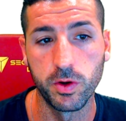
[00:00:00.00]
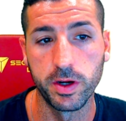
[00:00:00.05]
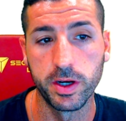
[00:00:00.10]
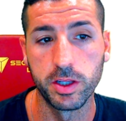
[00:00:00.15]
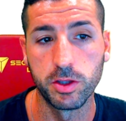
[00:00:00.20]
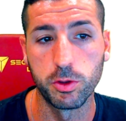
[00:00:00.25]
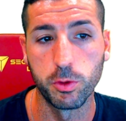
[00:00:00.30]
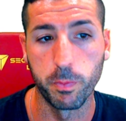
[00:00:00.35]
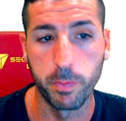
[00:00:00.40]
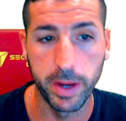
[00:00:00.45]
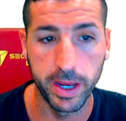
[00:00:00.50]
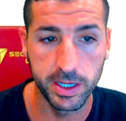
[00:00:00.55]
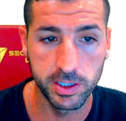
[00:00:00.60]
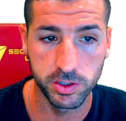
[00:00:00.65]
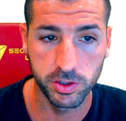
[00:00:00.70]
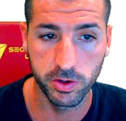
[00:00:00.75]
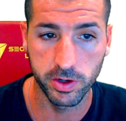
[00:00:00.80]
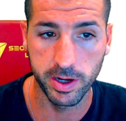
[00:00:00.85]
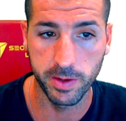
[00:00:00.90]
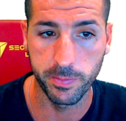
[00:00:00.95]
need to
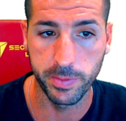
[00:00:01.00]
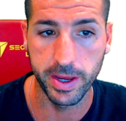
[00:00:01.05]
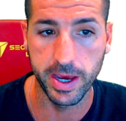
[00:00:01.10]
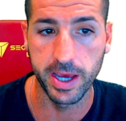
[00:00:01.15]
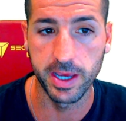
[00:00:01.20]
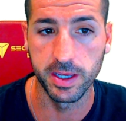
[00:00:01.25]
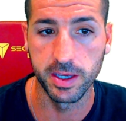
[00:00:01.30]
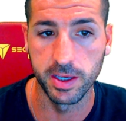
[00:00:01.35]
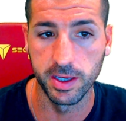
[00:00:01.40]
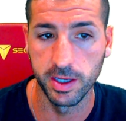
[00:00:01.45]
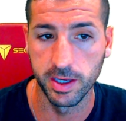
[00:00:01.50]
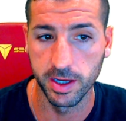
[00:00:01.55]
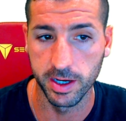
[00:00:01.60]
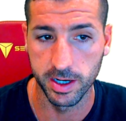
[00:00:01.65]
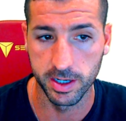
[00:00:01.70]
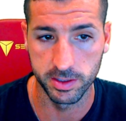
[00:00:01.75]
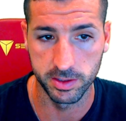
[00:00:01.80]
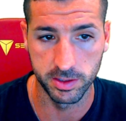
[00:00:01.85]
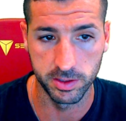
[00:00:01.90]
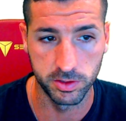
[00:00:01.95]
paste your API key
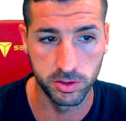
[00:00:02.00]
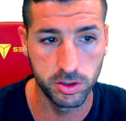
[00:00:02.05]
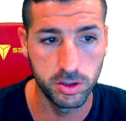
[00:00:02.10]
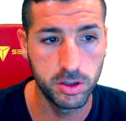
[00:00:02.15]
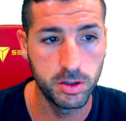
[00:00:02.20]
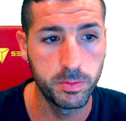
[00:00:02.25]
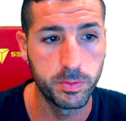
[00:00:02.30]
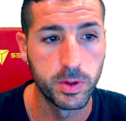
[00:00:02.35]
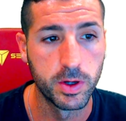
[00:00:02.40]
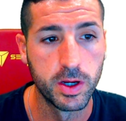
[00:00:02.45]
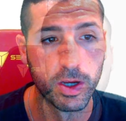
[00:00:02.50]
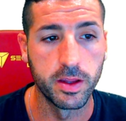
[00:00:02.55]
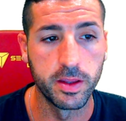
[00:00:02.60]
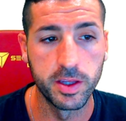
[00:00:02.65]
at the top.